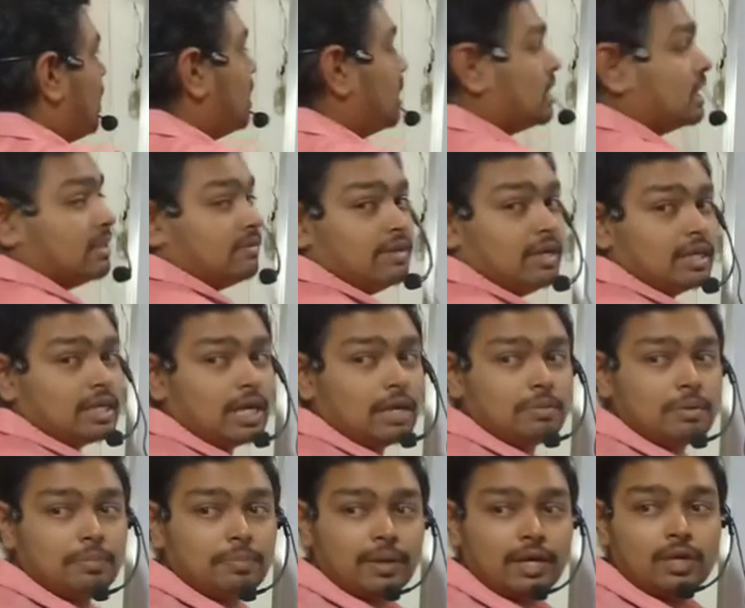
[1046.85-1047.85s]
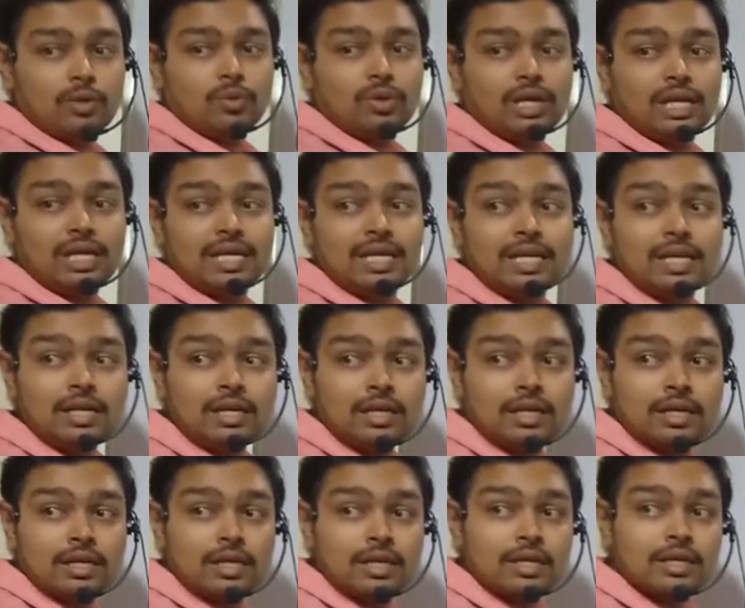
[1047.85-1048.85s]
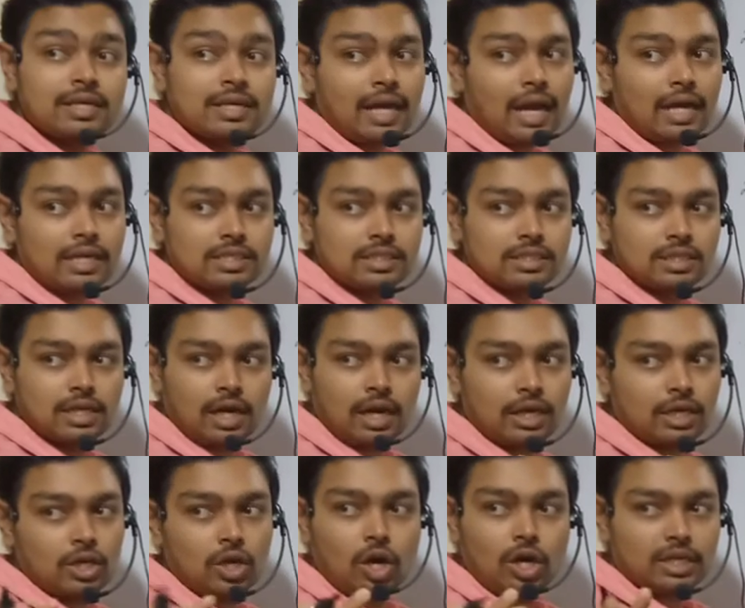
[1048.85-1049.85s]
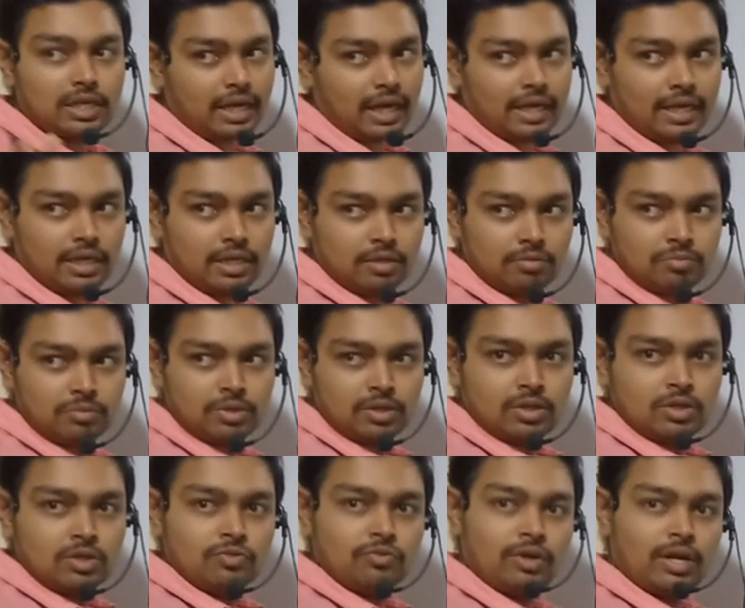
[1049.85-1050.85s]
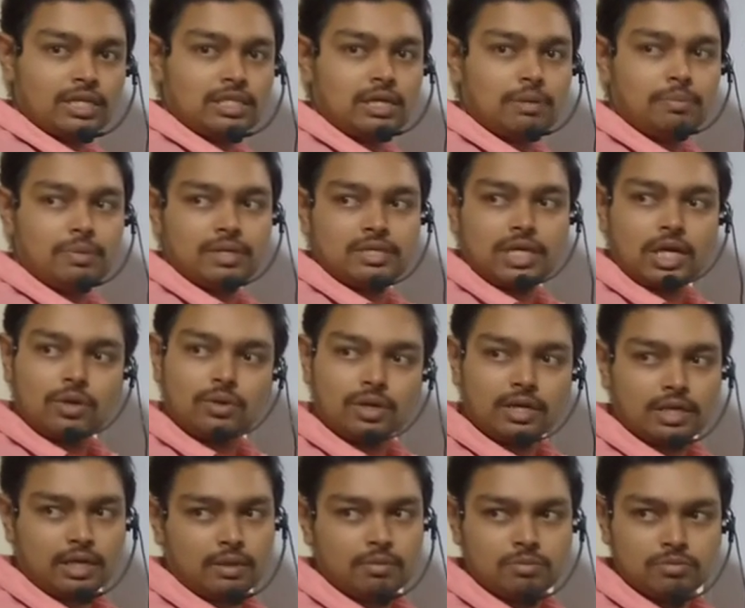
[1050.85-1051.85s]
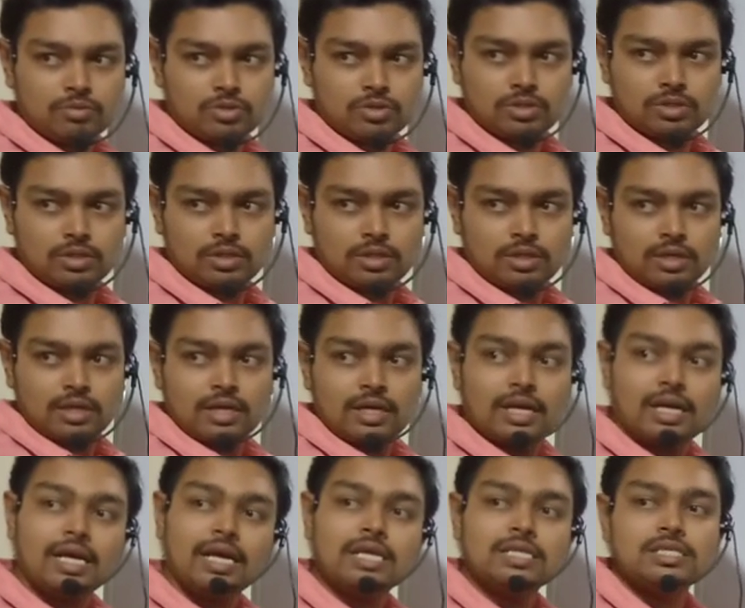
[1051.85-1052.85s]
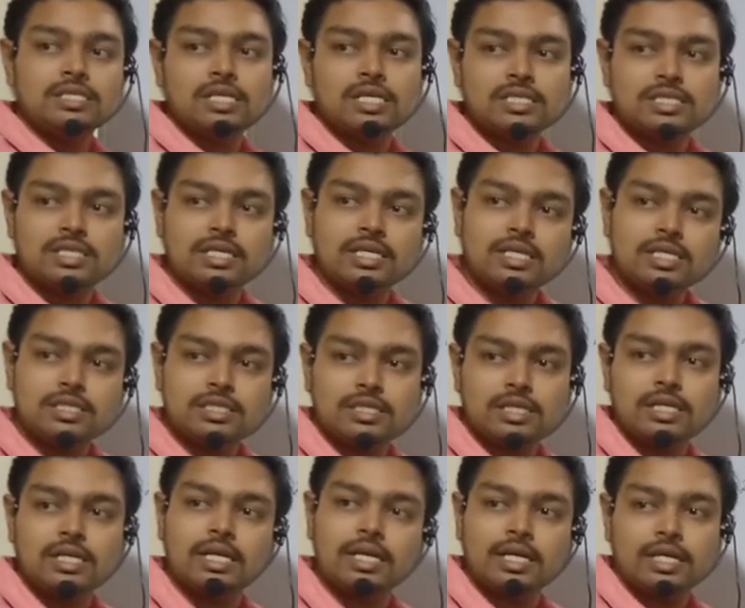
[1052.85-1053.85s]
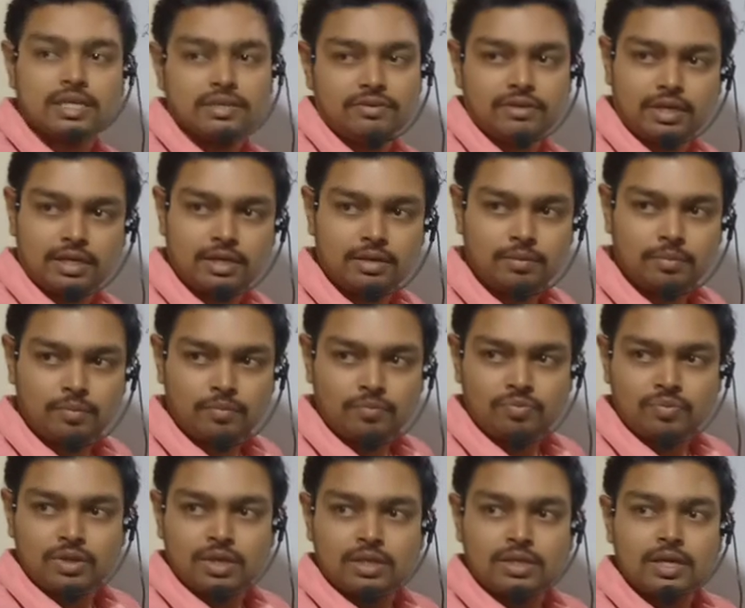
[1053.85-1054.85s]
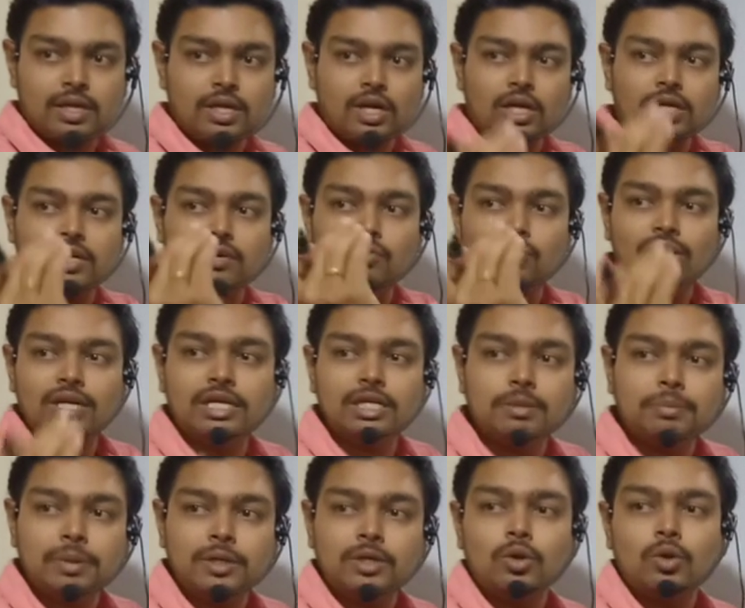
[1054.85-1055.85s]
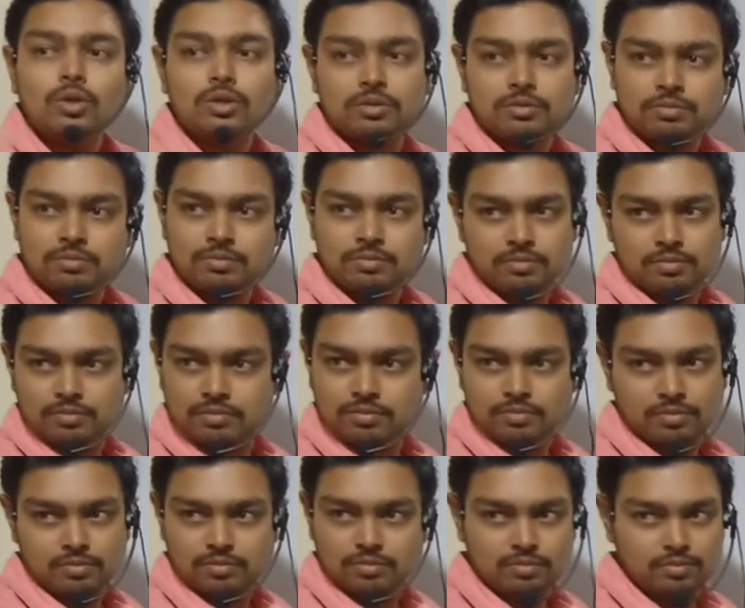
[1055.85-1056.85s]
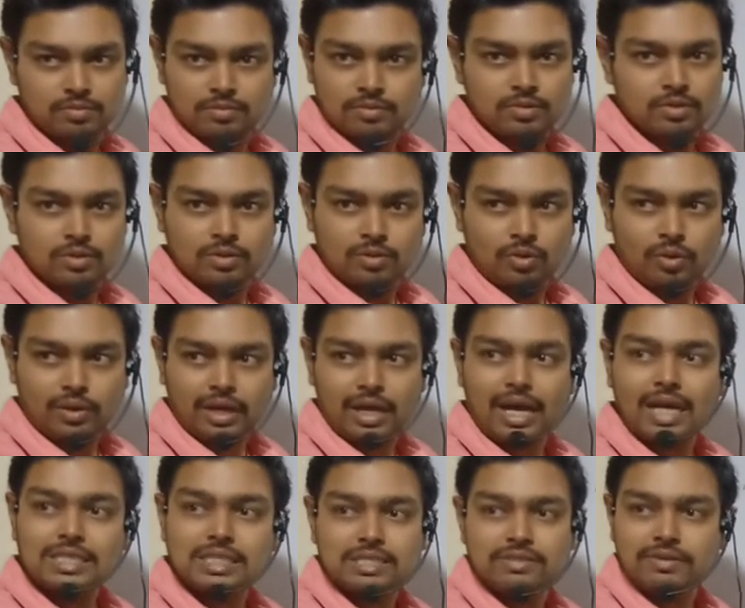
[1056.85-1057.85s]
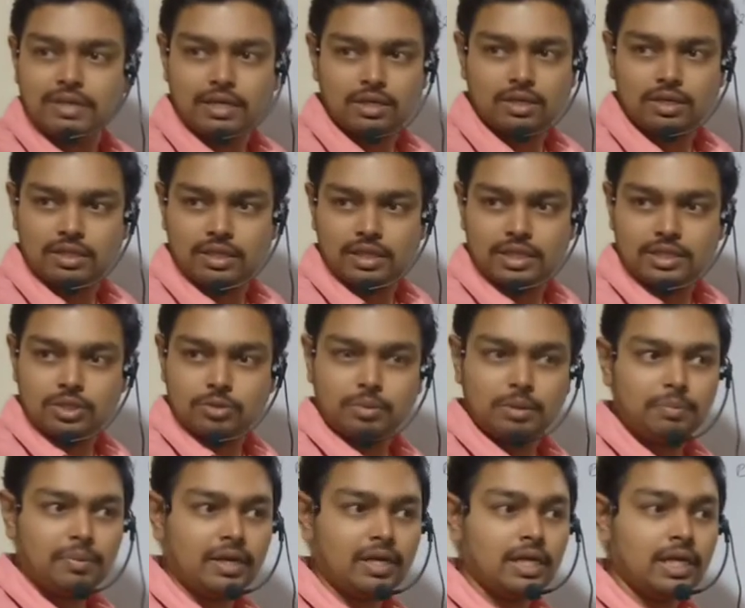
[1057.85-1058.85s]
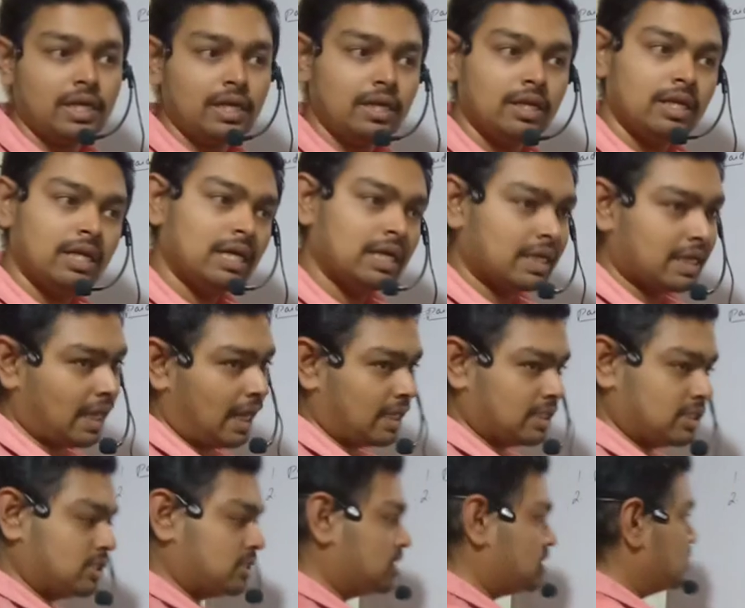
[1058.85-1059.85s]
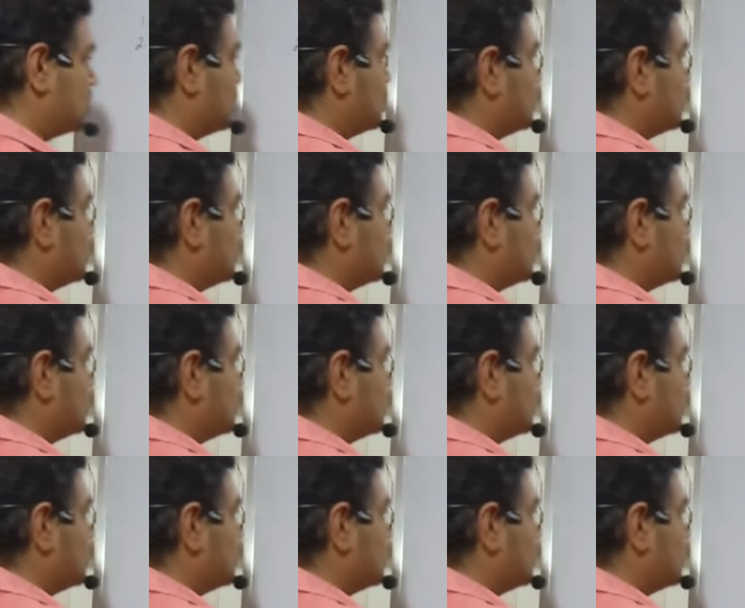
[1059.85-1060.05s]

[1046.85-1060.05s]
Dividend can be paid only in cash and not kind. For example, shareholder comes, Reliance Industries is declaring dividend, they cannot give 1 liter petrol, okay, as dividend. They should be paid in cash.